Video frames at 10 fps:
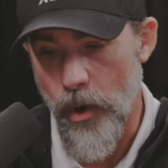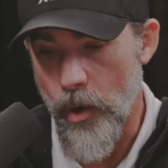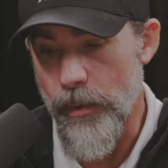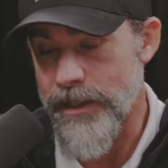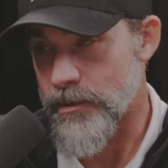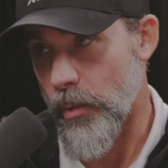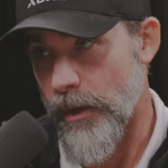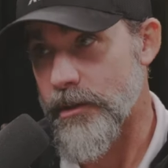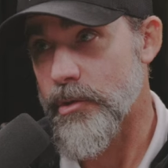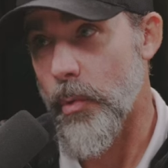always
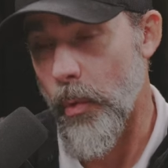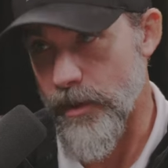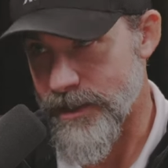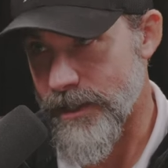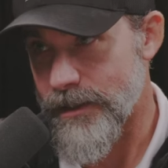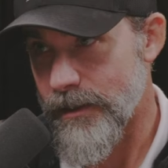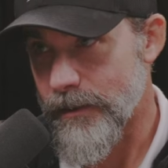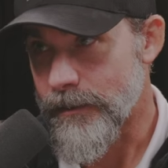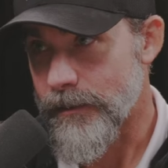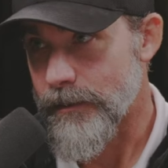work towards it.
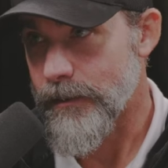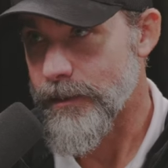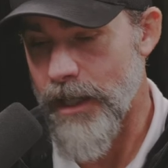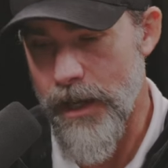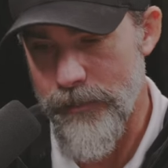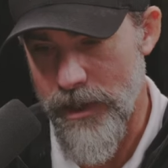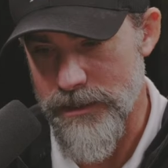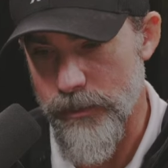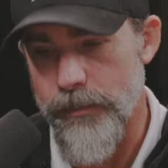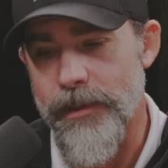Not
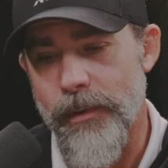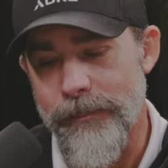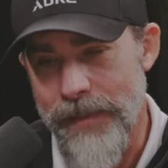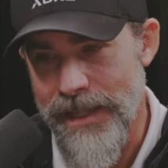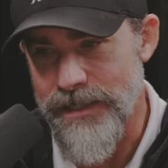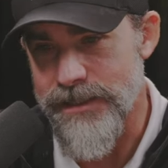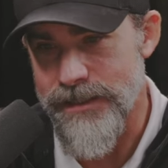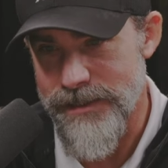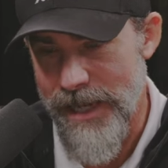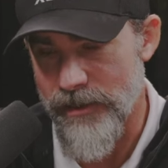possible, but it remains
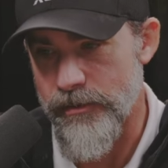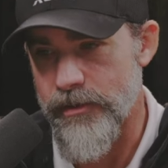the standard.